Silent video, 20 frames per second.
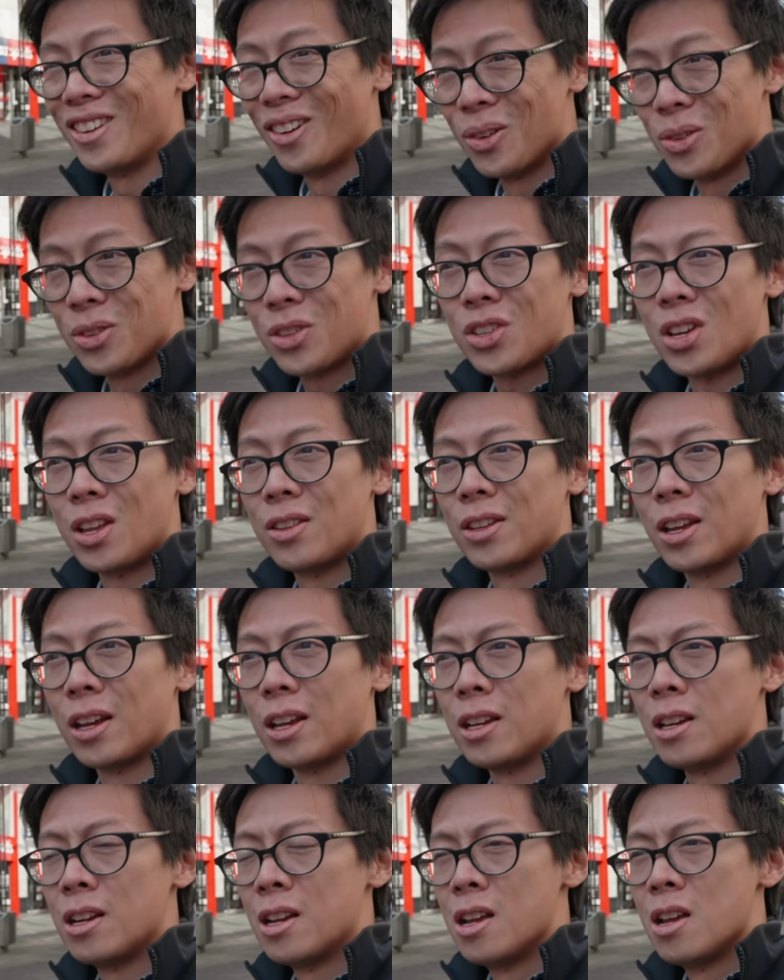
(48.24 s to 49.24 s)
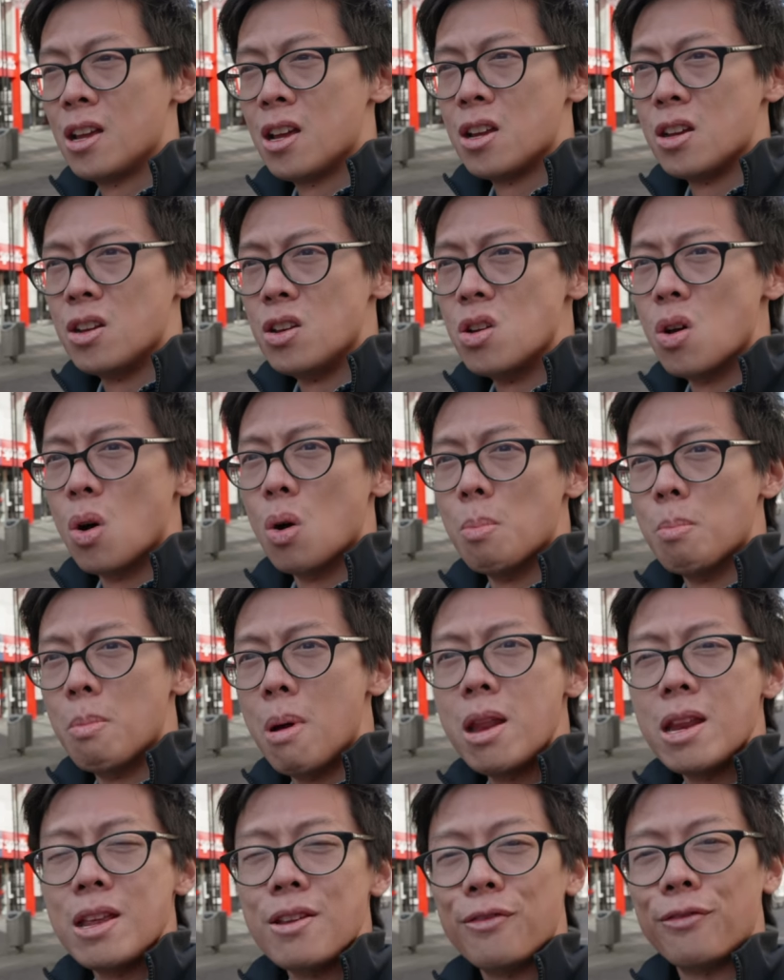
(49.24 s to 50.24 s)
On the Sunday, not
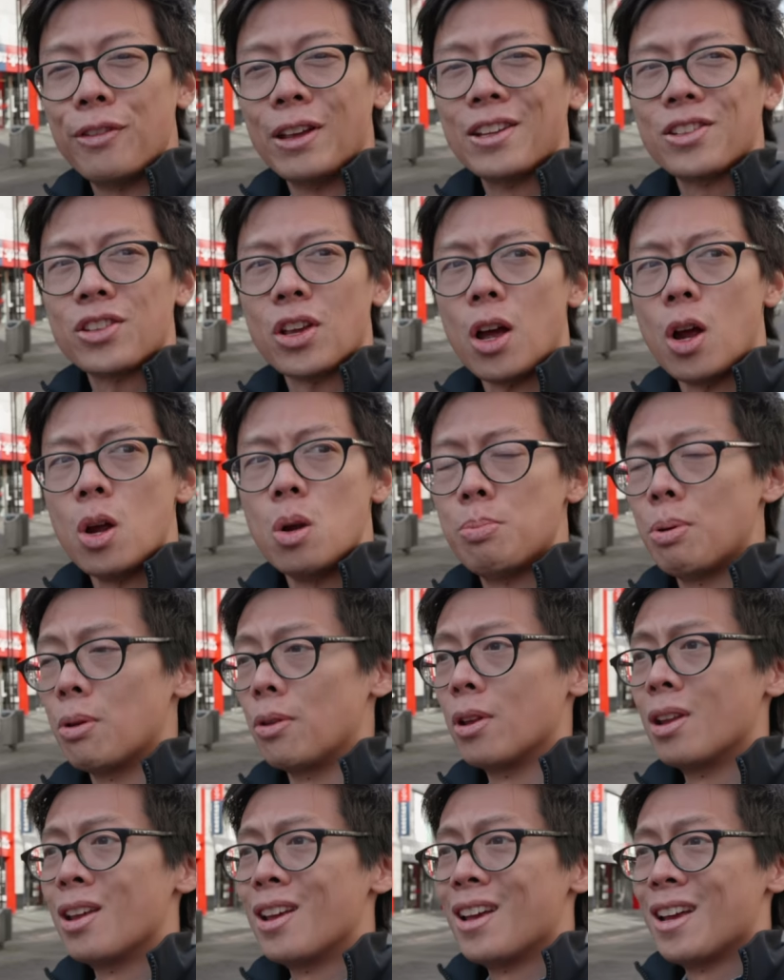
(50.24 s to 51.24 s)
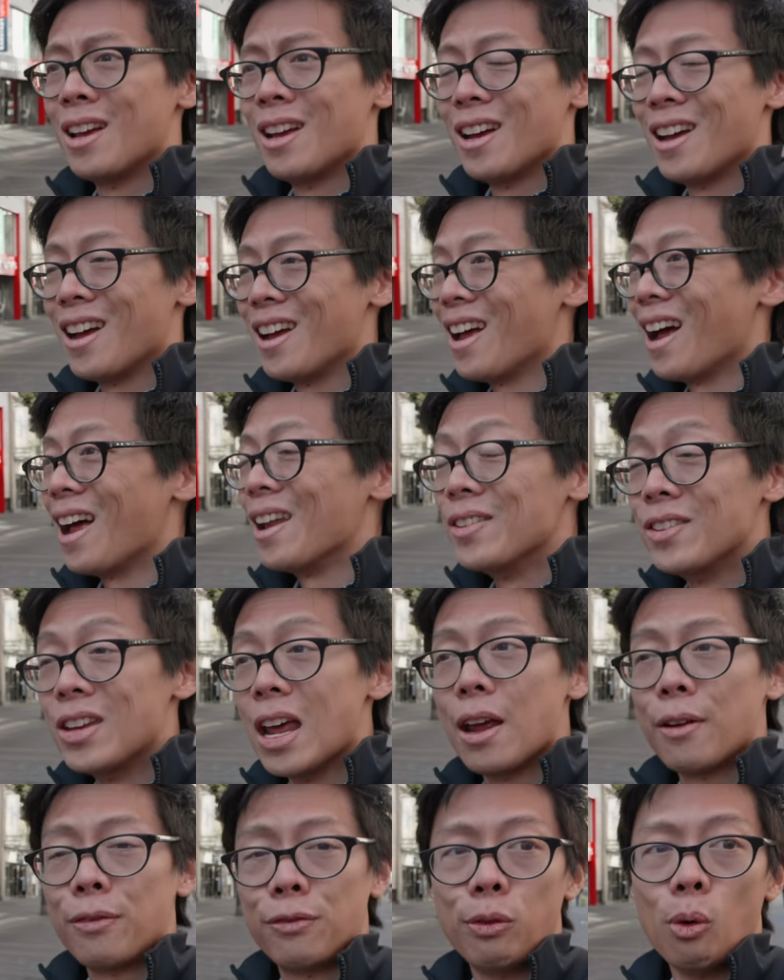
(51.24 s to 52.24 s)
many things are open and
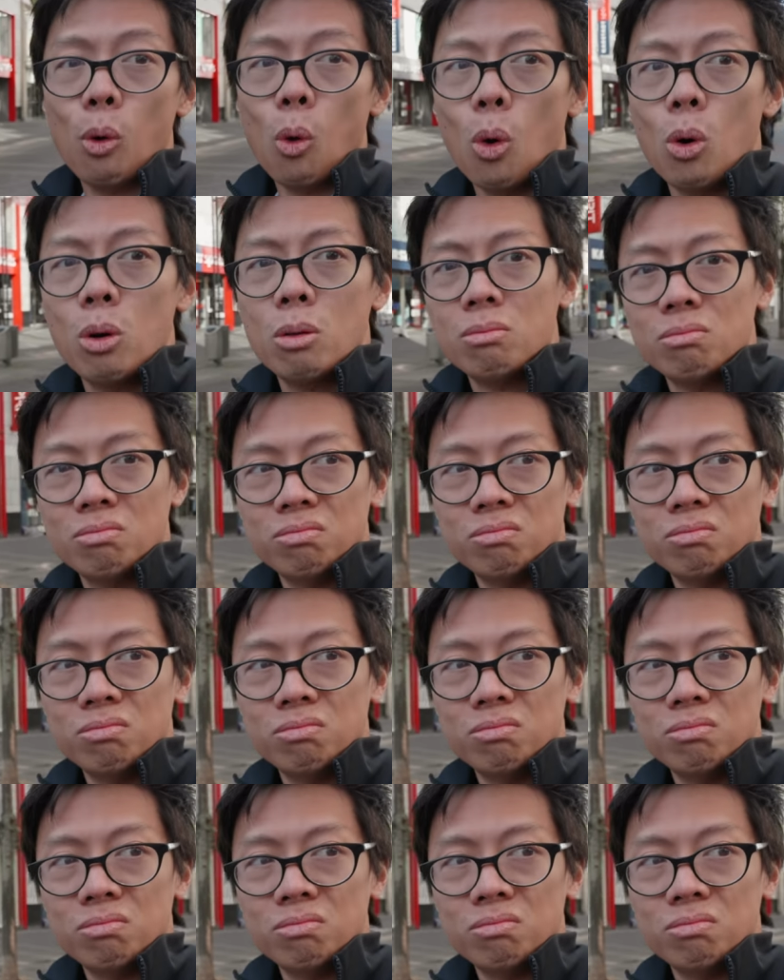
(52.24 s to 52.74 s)
therefore